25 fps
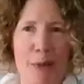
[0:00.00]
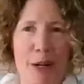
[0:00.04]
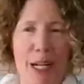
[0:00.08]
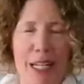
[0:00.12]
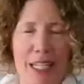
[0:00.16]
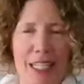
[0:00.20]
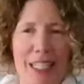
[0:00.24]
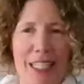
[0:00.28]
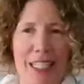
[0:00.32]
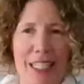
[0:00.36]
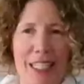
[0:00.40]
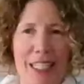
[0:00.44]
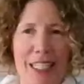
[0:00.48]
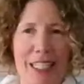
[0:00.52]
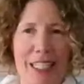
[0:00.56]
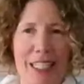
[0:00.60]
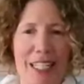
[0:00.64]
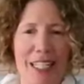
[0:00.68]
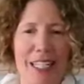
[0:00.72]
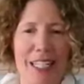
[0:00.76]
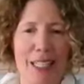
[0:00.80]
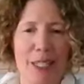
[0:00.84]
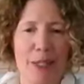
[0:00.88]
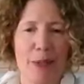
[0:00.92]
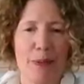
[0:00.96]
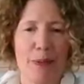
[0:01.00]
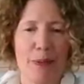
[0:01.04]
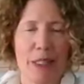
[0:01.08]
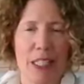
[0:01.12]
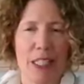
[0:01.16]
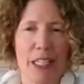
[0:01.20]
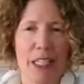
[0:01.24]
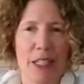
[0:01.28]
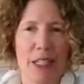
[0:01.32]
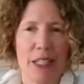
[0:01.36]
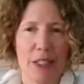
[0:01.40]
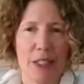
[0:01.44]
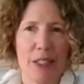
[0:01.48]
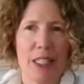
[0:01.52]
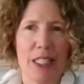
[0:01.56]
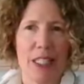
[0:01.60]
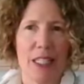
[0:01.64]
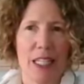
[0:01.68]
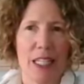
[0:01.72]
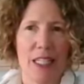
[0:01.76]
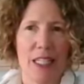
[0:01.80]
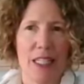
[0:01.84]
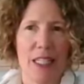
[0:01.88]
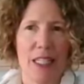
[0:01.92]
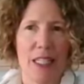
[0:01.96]
practice is really
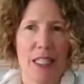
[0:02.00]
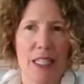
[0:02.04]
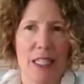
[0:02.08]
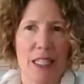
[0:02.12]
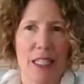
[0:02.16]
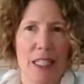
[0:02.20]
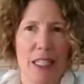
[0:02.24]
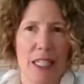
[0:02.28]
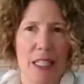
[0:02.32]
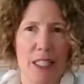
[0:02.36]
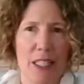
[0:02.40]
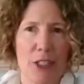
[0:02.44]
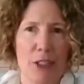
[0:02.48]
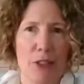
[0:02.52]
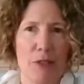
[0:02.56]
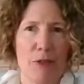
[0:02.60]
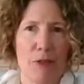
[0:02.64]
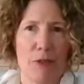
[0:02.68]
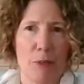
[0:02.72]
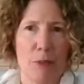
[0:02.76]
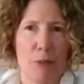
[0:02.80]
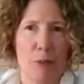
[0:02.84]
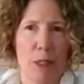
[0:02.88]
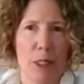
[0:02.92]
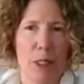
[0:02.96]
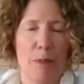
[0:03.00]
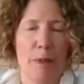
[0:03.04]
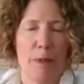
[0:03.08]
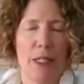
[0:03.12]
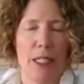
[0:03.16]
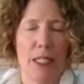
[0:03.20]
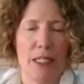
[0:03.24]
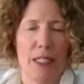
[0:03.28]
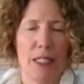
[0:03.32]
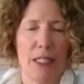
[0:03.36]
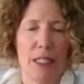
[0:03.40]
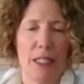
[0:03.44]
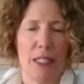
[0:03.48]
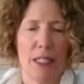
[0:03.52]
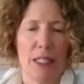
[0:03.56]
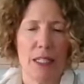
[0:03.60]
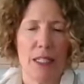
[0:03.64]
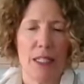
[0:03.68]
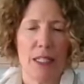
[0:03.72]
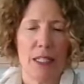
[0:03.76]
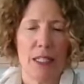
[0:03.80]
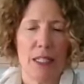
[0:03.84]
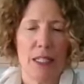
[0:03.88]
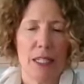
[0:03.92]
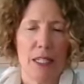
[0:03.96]
understanding the nature of impermanence.
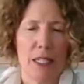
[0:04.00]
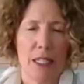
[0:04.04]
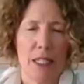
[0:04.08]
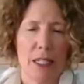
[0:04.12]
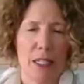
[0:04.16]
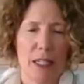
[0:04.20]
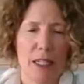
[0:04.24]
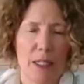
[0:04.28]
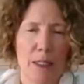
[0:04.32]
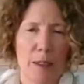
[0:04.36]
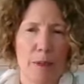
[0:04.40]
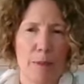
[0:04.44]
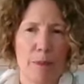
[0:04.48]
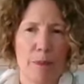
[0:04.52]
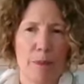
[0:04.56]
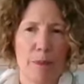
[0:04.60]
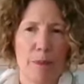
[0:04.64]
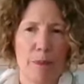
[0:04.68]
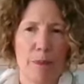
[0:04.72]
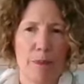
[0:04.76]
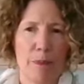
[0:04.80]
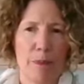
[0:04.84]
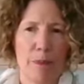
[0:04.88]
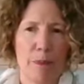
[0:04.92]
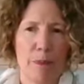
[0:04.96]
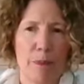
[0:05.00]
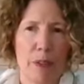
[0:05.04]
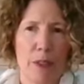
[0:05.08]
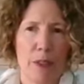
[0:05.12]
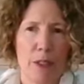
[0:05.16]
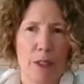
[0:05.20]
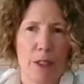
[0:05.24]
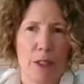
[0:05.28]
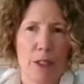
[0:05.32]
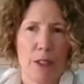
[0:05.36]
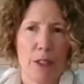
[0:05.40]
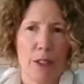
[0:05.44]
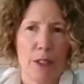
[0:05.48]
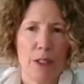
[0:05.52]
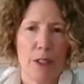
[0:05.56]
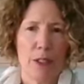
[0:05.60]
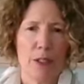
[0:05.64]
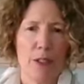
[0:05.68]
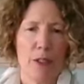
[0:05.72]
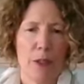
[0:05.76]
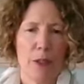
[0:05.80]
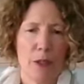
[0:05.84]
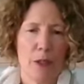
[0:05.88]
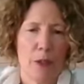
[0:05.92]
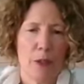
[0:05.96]
Um,
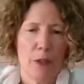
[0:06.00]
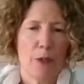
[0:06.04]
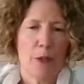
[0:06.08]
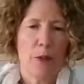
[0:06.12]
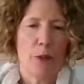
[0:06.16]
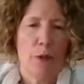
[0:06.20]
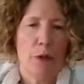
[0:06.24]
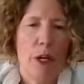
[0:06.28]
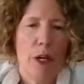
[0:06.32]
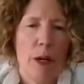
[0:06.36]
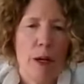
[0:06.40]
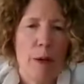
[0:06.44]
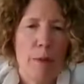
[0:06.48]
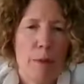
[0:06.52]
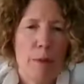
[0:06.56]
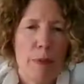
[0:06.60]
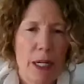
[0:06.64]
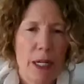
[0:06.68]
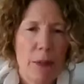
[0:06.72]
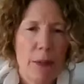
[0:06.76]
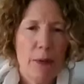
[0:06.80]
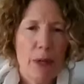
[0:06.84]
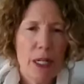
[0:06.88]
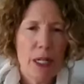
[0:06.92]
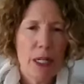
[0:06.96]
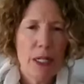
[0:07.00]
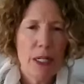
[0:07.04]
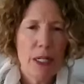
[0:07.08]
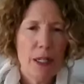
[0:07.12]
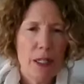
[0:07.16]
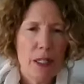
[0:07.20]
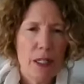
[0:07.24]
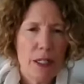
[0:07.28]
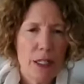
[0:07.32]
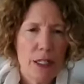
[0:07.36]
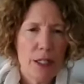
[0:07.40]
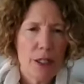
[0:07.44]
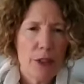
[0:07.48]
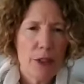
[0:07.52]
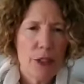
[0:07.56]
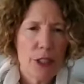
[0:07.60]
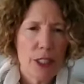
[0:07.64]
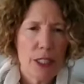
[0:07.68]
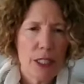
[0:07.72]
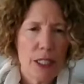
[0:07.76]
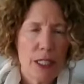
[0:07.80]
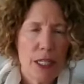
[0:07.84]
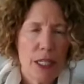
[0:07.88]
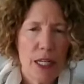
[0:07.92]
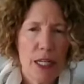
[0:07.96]
so, but I want to also
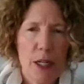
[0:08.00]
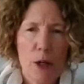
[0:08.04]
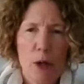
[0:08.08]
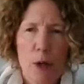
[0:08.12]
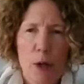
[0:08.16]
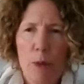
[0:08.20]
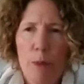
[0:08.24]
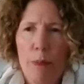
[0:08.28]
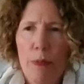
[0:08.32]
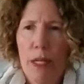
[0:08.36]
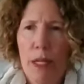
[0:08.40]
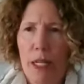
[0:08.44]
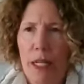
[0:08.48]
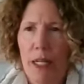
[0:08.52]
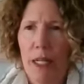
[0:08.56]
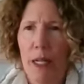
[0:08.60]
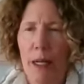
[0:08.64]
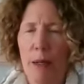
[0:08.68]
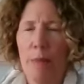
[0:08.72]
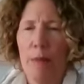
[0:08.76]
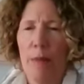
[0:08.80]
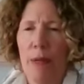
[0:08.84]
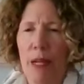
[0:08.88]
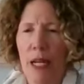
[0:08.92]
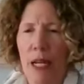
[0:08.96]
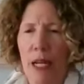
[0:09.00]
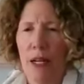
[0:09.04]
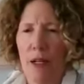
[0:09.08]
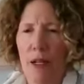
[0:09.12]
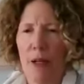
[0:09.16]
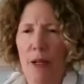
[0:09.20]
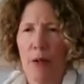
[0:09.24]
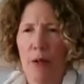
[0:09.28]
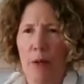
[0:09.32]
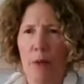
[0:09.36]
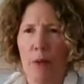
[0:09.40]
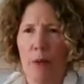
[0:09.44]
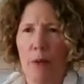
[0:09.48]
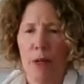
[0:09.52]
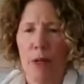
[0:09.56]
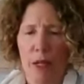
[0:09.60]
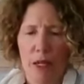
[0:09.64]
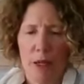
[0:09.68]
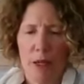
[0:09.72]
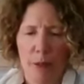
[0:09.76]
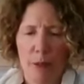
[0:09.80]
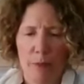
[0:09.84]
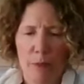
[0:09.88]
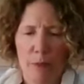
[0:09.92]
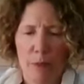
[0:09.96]
just kind of open it up now.
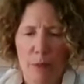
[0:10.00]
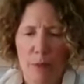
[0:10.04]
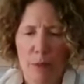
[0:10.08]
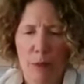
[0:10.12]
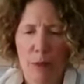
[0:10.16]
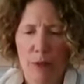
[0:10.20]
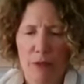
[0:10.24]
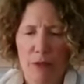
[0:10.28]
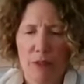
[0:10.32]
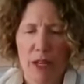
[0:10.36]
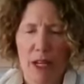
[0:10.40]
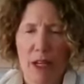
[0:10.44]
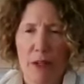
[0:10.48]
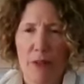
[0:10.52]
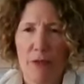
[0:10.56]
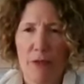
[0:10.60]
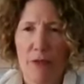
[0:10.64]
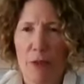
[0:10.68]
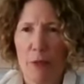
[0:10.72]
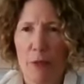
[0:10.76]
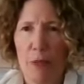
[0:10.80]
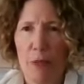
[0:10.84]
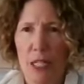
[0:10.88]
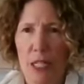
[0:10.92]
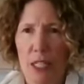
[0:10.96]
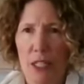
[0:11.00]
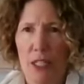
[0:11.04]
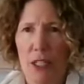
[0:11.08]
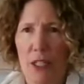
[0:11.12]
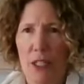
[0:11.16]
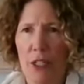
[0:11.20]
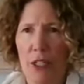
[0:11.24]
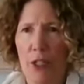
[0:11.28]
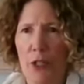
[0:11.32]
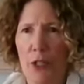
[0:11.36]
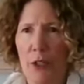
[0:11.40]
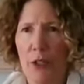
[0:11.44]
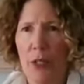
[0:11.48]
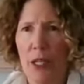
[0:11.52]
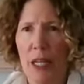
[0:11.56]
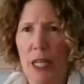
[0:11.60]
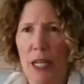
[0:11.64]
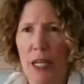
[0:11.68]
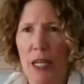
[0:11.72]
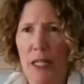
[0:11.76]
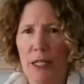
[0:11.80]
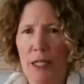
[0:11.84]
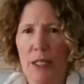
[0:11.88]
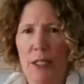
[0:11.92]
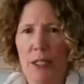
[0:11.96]
Um, we've got a few minutes to do
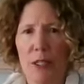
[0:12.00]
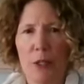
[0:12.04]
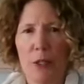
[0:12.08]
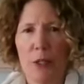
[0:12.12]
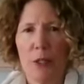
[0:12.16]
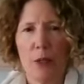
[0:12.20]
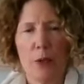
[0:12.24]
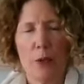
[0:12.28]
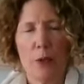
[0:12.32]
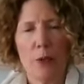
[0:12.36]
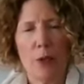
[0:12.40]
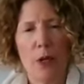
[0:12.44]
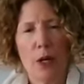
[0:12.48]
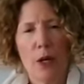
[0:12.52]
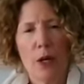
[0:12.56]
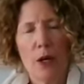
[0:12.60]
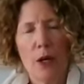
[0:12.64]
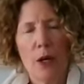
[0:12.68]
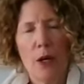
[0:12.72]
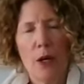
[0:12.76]
that. So,